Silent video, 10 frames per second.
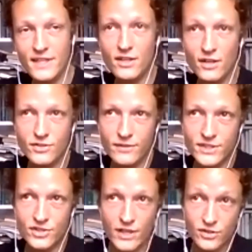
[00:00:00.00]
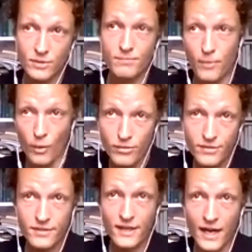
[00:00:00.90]
does all these tricks on both
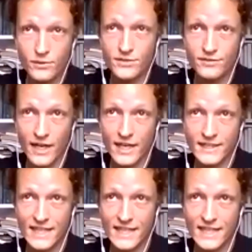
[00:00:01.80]
the houses of gods,